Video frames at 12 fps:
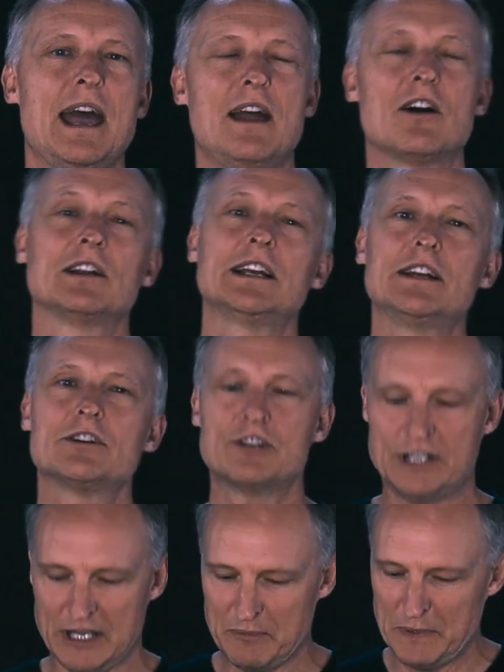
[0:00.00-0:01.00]
Hey, our
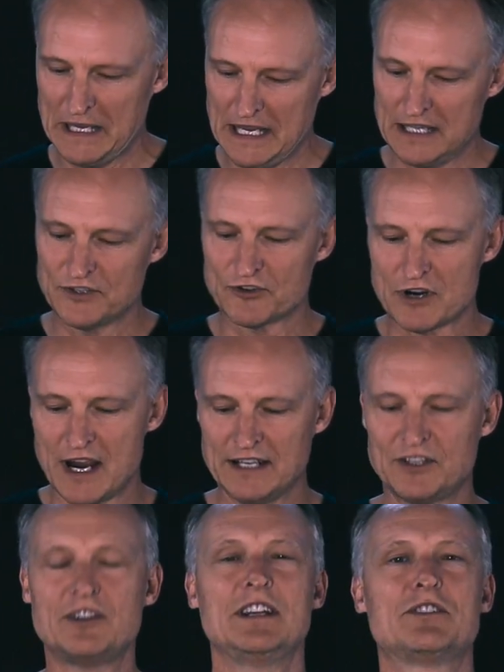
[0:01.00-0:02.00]
leadership is
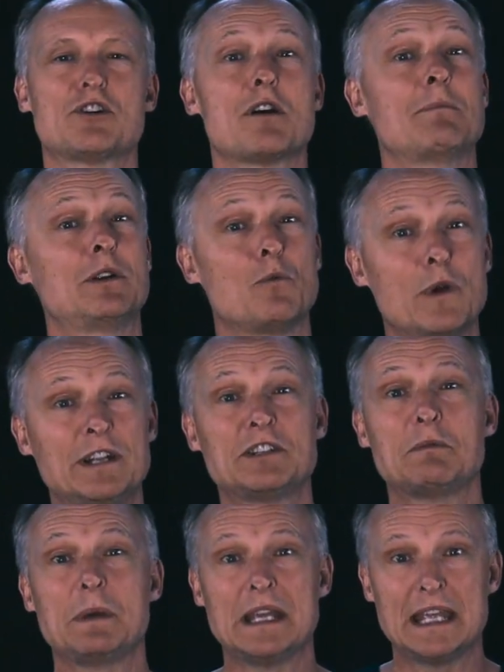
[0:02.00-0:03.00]
trying to determine when
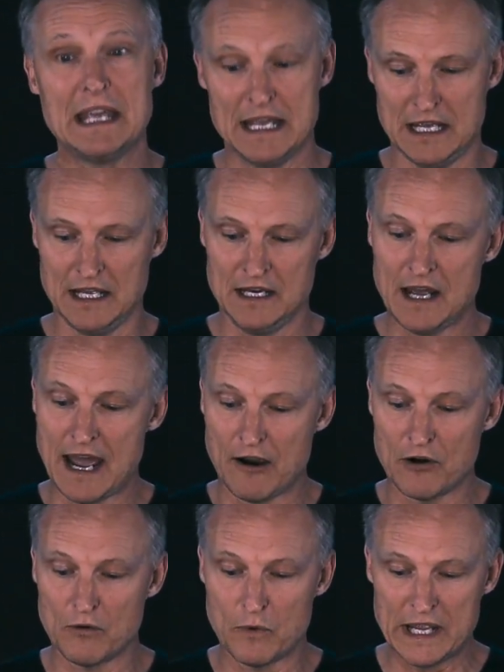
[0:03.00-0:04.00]
to begin
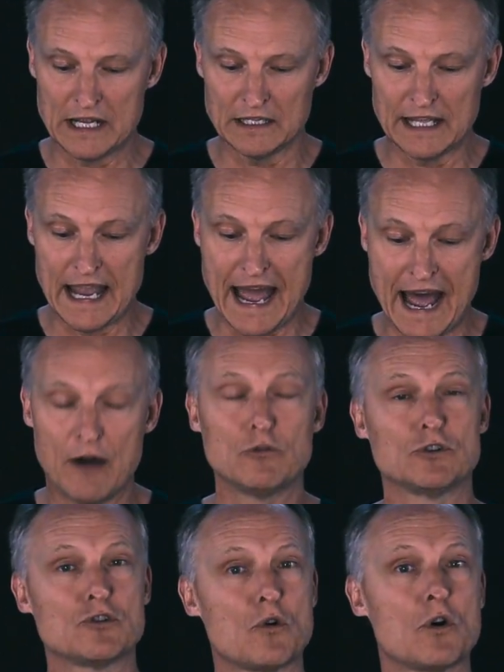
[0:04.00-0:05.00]
our weekly
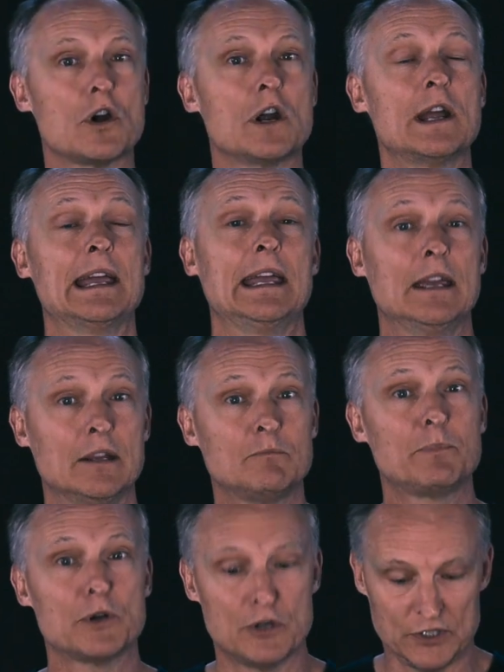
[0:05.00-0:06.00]
outdoor
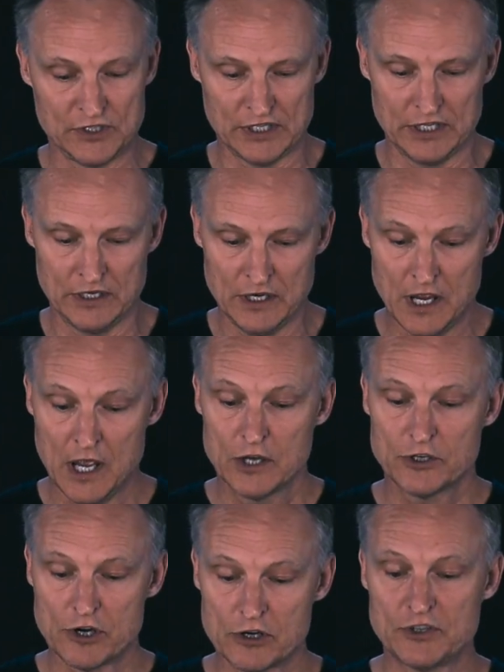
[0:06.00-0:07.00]

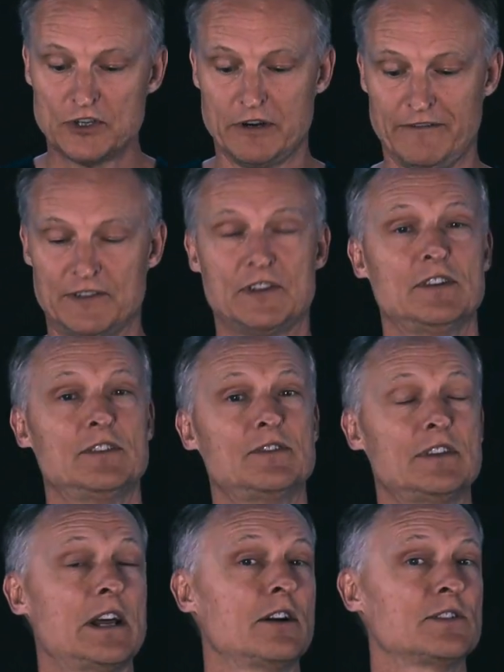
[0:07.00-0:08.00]
in-person church
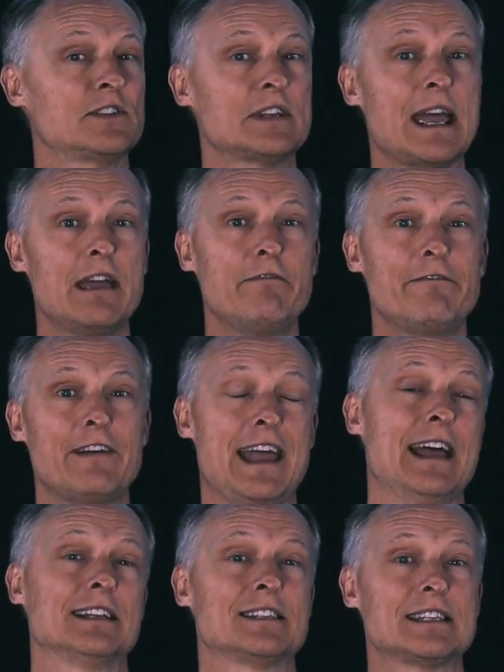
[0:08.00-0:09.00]
services that are safe
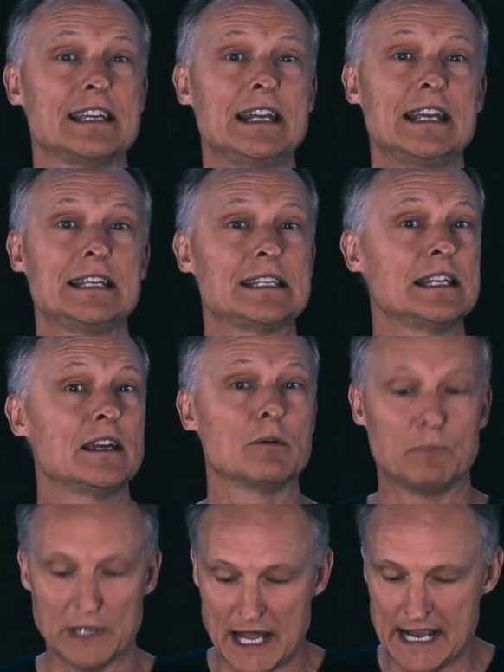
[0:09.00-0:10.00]
and CDC
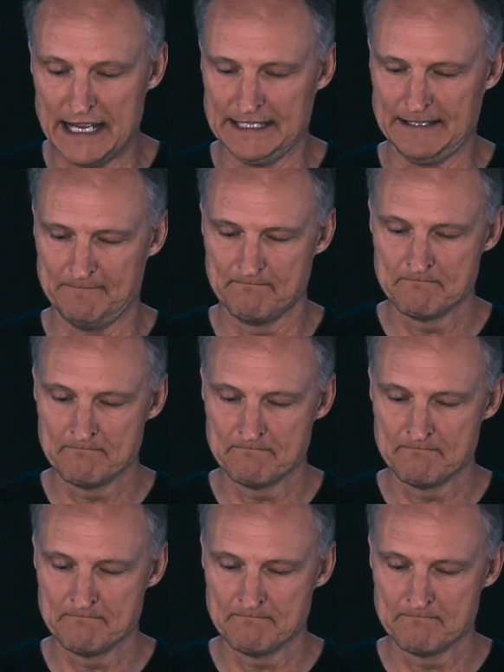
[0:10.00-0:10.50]
compliant.